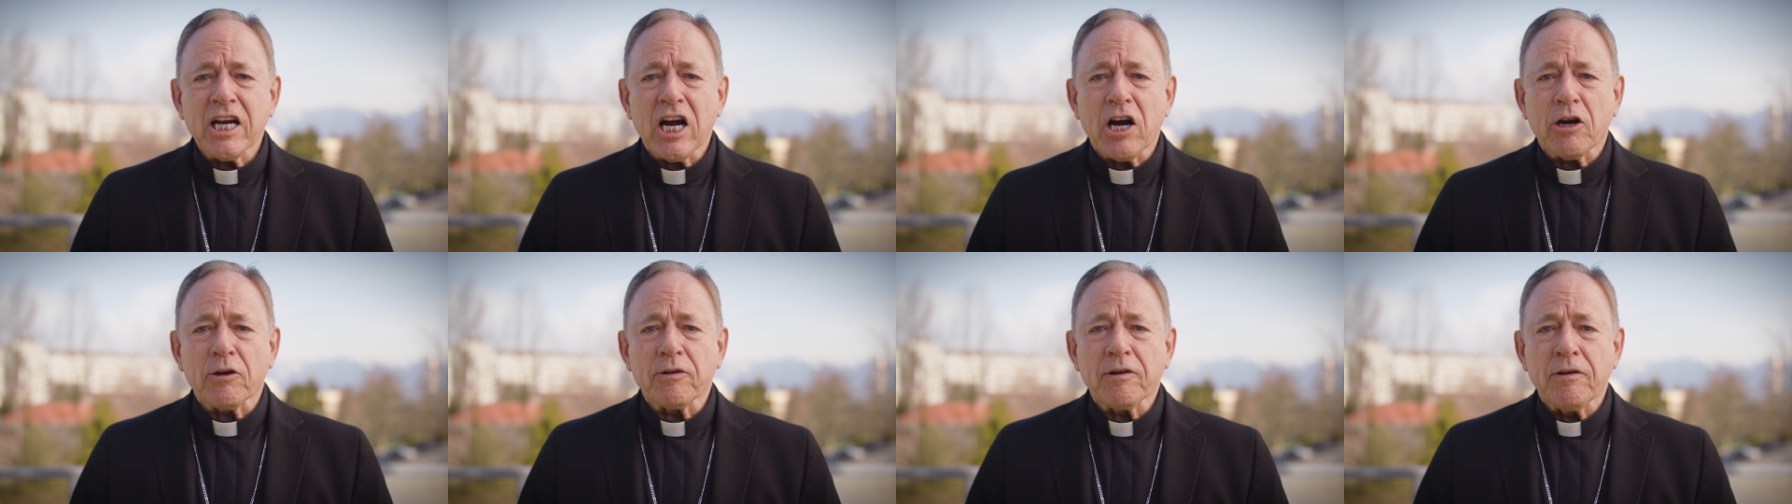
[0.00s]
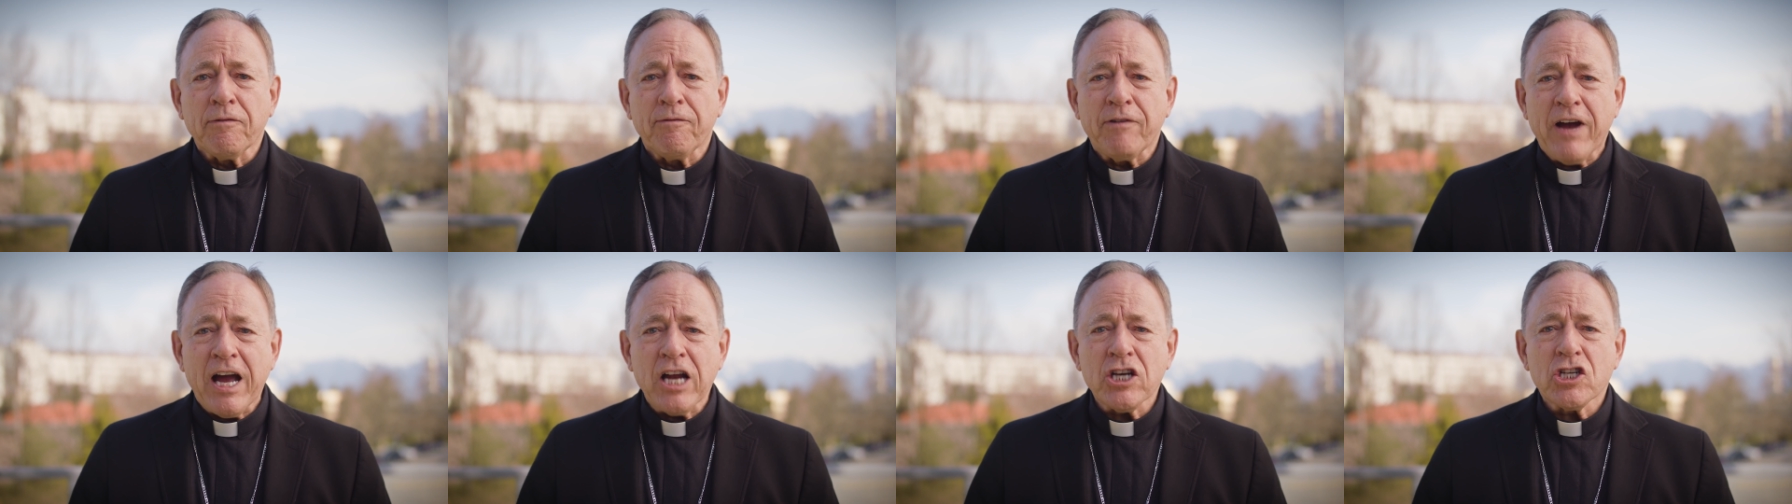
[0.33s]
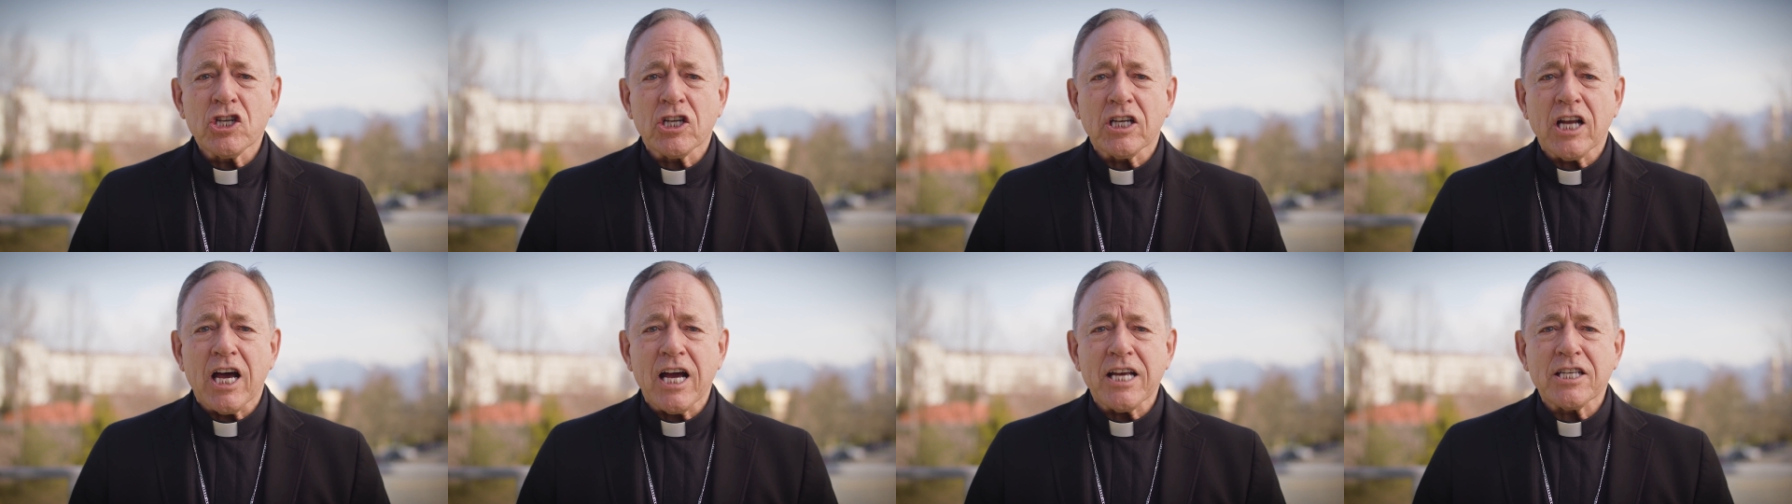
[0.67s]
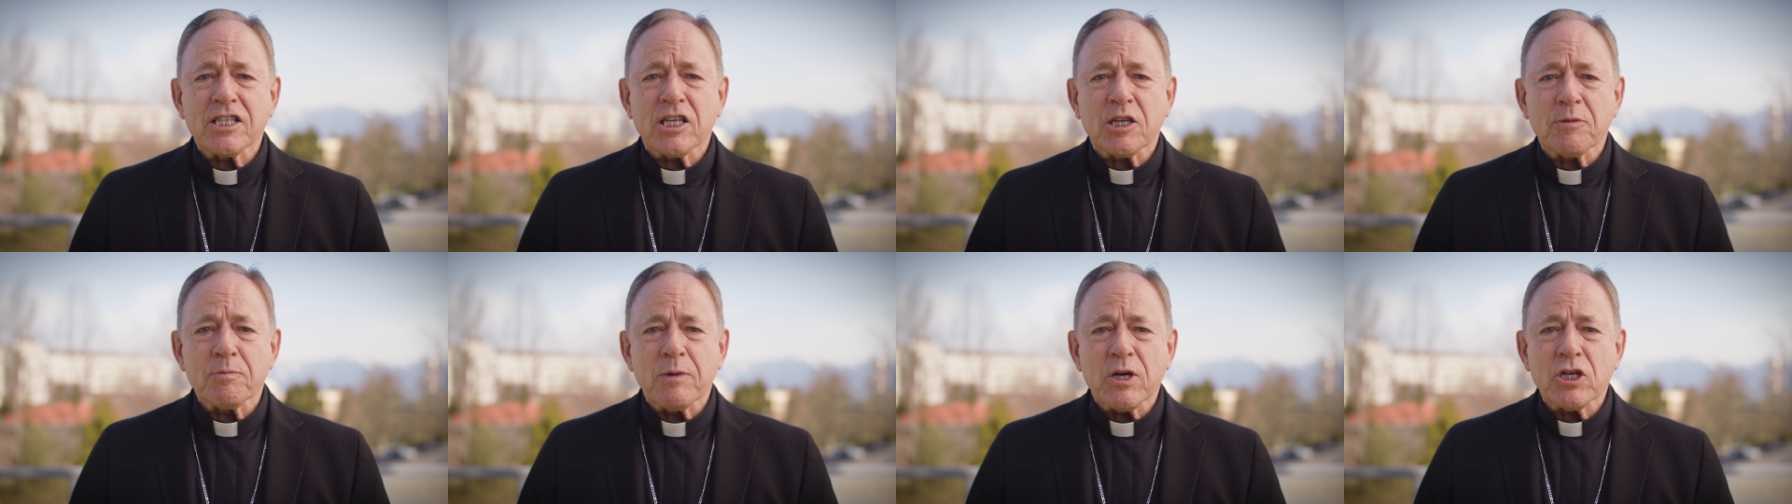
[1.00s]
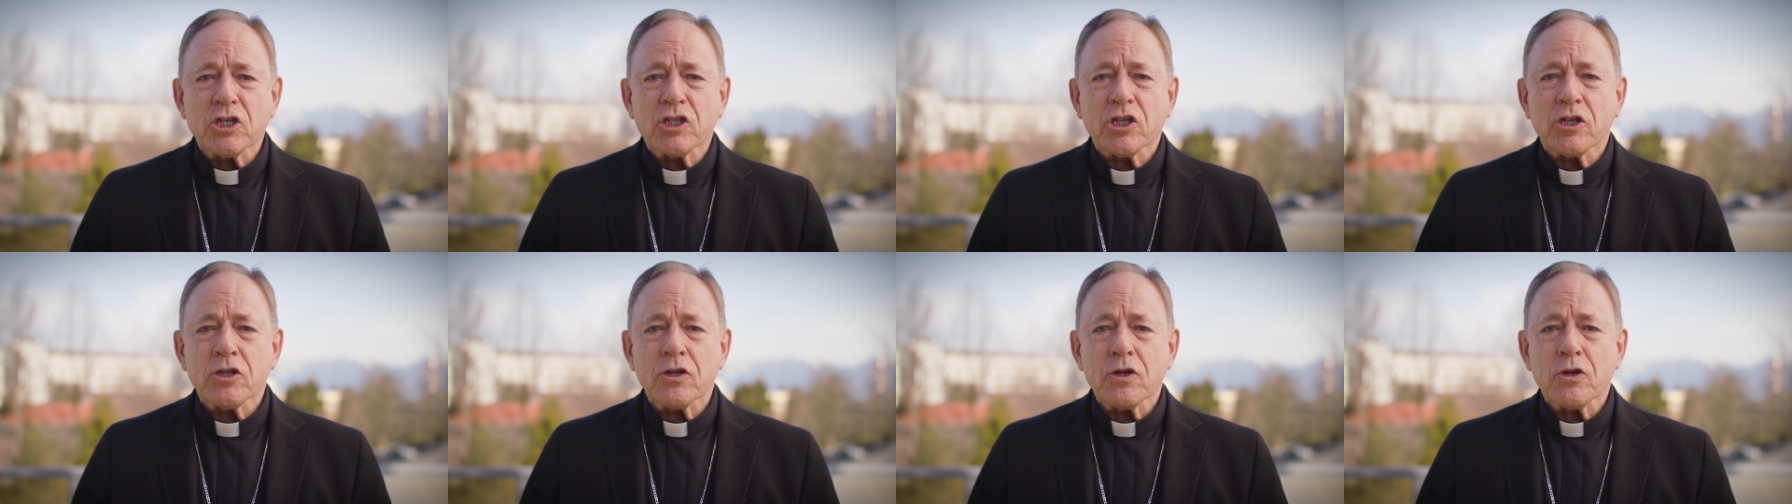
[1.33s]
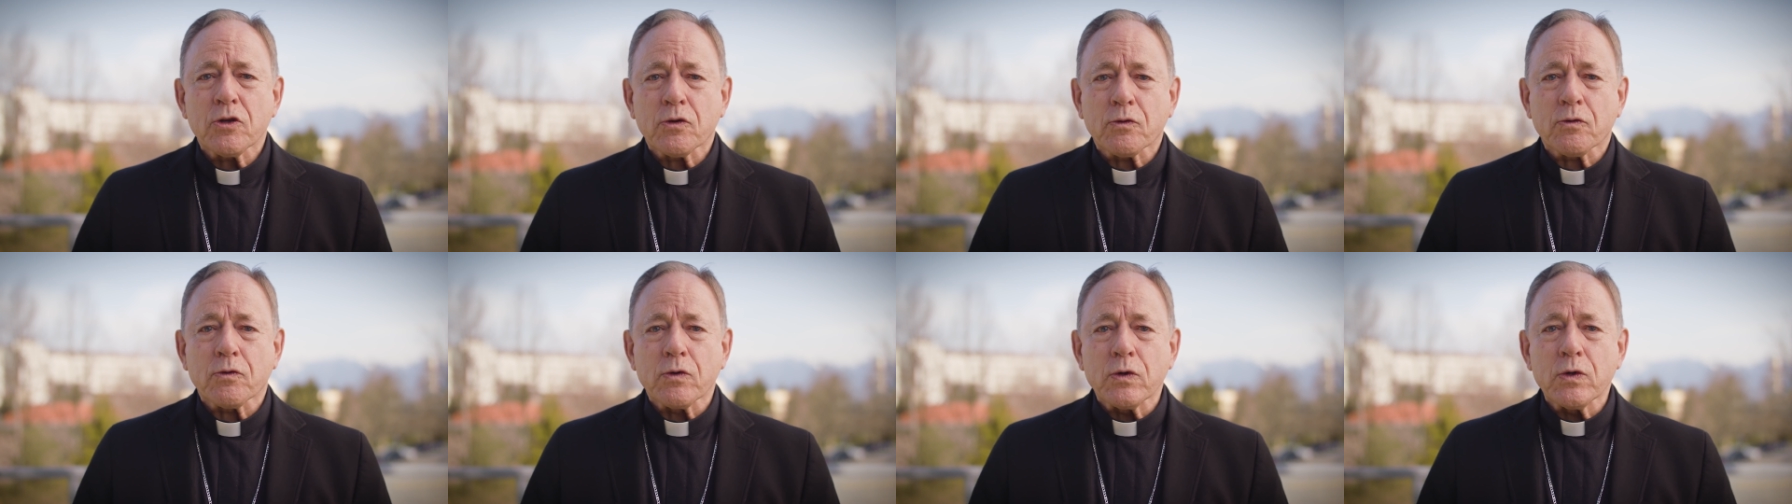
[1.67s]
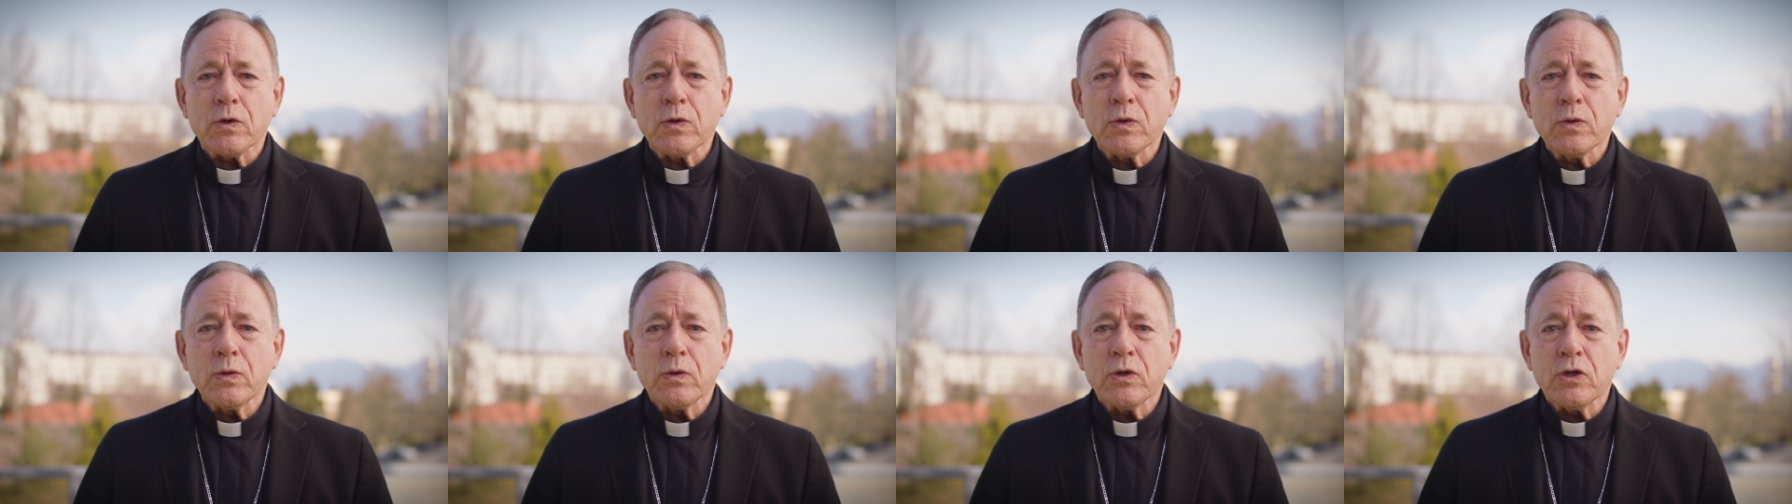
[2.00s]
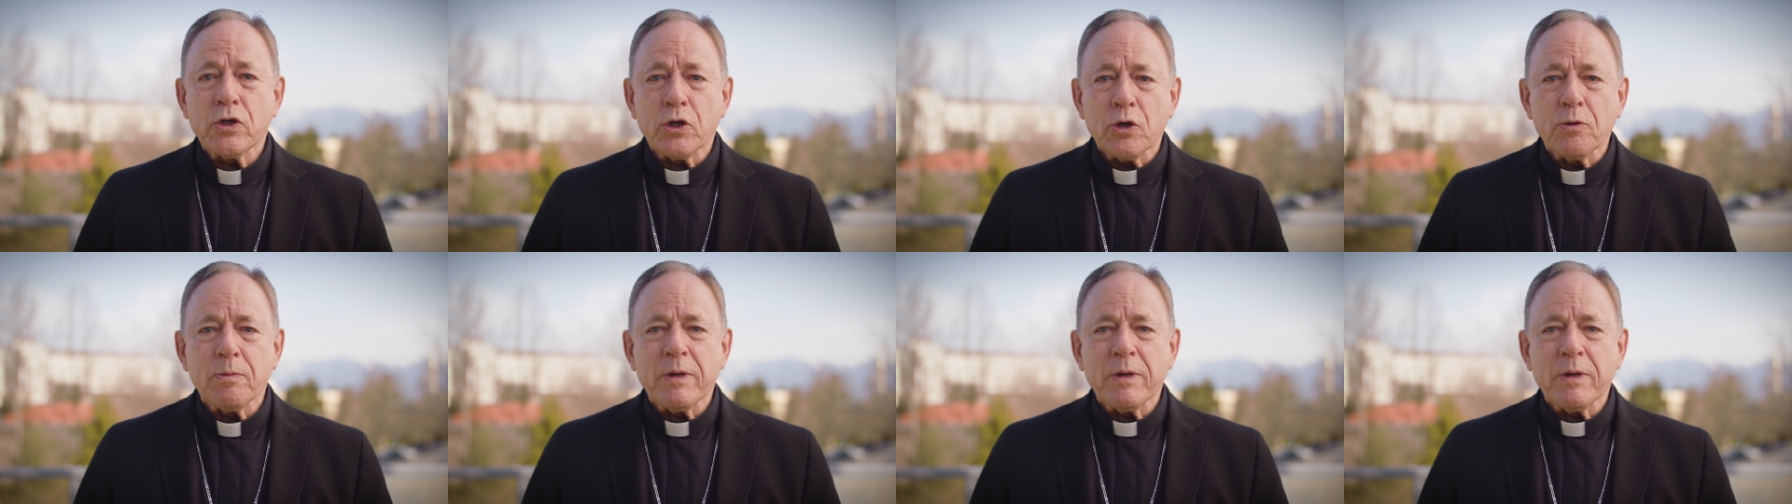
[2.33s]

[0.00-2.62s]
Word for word: our evangelizing mission through new